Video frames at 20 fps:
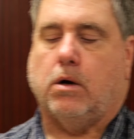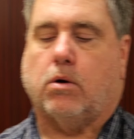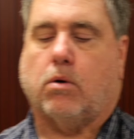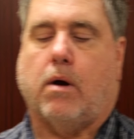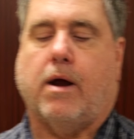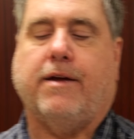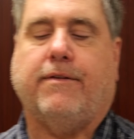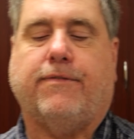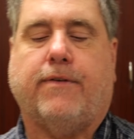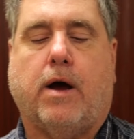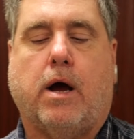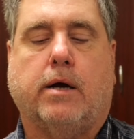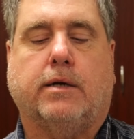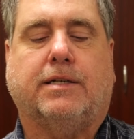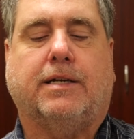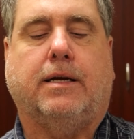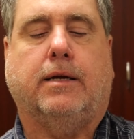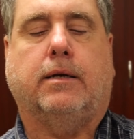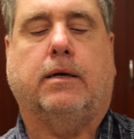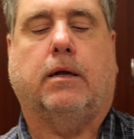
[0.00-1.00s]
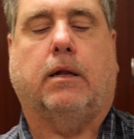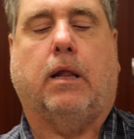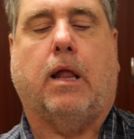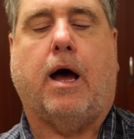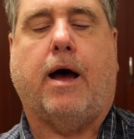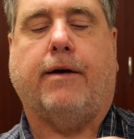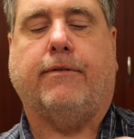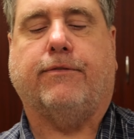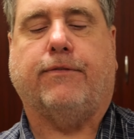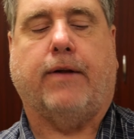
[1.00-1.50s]
Gray fox getting a
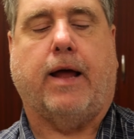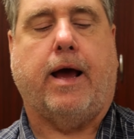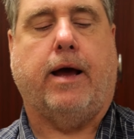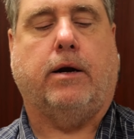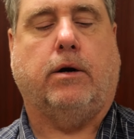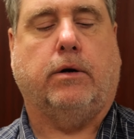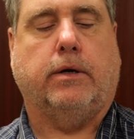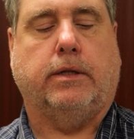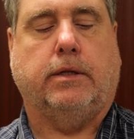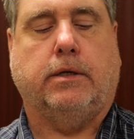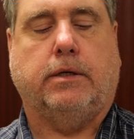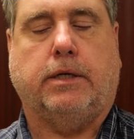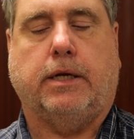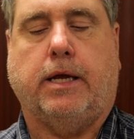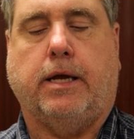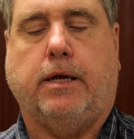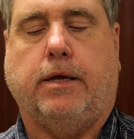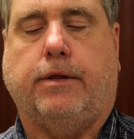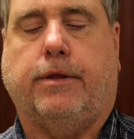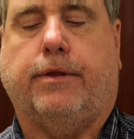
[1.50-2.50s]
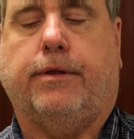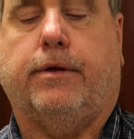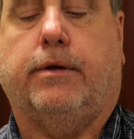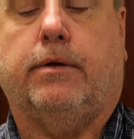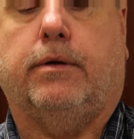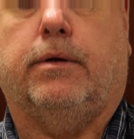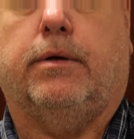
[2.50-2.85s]
lot flatter in the teeth